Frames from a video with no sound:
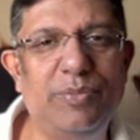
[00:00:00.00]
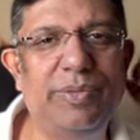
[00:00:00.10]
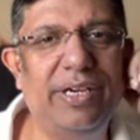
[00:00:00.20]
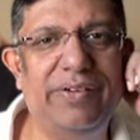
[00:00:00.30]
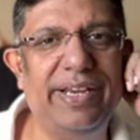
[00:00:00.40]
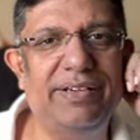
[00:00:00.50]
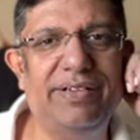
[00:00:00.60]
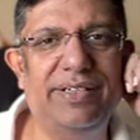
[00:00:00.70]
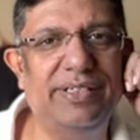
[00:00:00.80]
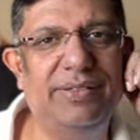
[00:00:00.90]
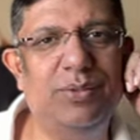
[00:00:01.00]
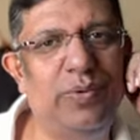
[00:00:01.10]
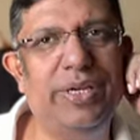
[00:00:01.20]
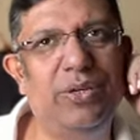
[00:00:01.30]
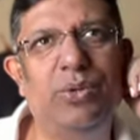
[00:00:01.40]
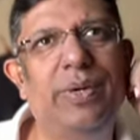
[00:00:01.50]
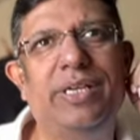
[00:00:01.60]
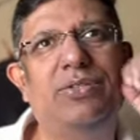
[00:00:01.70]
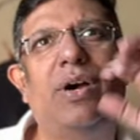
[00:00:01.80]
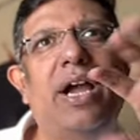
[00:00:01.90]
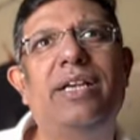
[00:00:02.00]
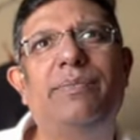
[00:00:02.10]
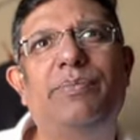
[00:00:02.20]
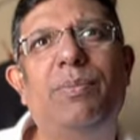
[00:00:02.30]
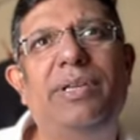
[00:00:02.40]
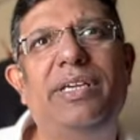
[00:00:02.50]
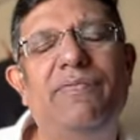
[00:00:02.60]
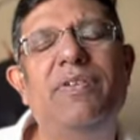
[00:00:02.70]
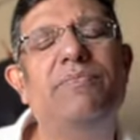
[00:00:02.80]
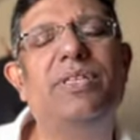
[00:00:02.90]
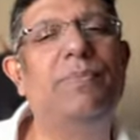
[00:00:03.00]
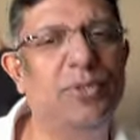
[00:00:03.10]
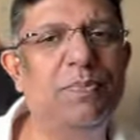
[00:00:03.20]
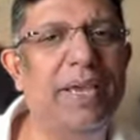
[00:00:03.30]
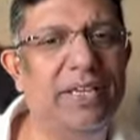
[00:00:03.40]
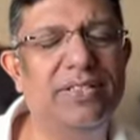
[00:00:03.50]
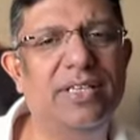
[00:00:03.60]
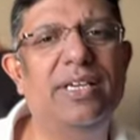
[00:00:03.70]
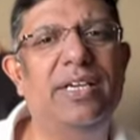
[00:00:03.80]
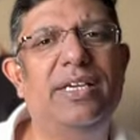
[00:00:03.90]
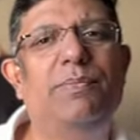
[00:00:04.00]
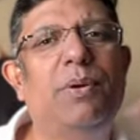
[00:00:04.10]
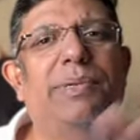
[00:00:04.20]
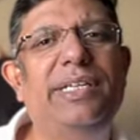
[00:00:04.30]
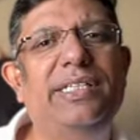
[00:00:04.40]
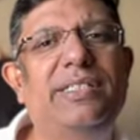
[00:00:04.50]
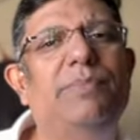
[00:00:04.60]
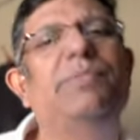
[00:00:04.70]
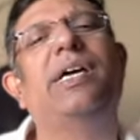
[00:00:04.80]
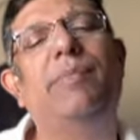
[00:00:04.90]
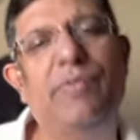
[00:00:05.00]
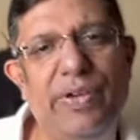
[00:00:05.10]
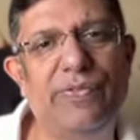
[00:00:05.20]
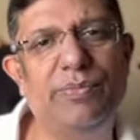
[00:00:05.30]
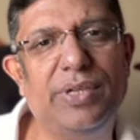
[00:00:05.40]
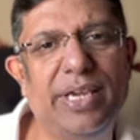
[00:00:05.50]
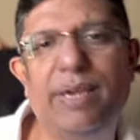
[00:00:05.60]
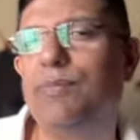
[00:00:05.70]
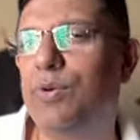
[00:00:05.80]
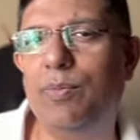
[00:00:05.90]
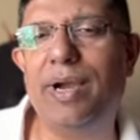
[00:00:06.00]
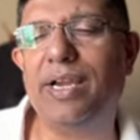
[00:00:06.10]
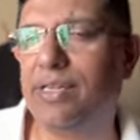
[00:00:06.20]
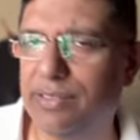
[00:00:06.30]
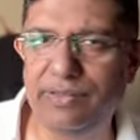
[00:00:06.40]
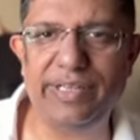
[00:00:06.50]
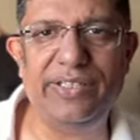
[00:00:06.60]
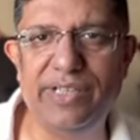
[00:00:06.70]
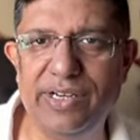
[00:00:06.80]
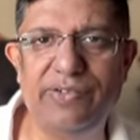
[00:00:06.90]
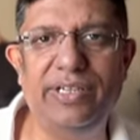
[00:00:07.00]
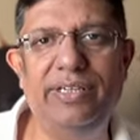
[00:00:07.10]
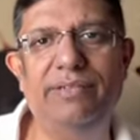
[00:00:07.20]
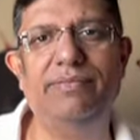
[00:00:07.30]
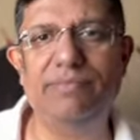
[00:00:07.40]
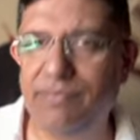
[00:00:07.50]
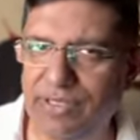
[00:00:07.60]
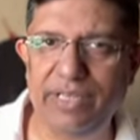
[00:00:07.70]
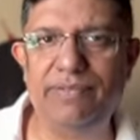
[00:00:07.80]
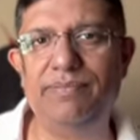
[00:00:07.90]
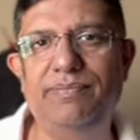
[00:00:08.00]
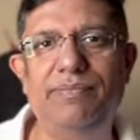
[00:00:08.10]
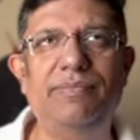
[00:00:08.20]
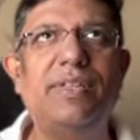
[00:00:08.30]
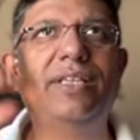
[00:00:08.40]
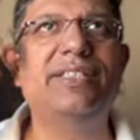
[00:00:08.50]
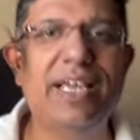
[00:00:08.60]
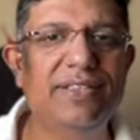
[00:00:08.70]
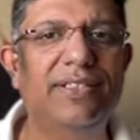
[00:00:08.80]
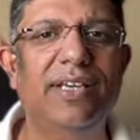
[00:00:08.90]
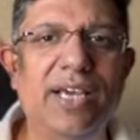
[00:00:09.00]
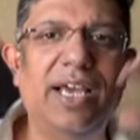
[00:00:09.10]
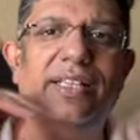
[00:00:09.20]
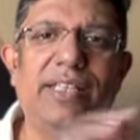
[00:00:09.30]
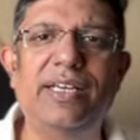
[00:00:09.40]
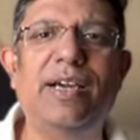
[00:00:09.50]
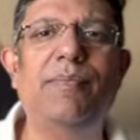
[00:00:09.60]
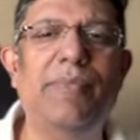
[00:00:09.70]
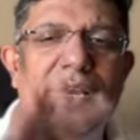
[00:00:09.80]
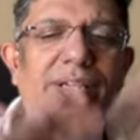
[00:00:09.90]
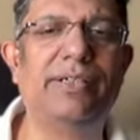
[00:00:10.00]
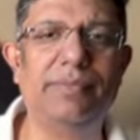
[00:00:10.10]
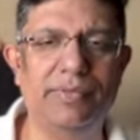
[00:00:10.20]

to me a great way to do it. So I'd probably give him some space. Probably needs some time away from the game, go back, reset, reassess, and then come back,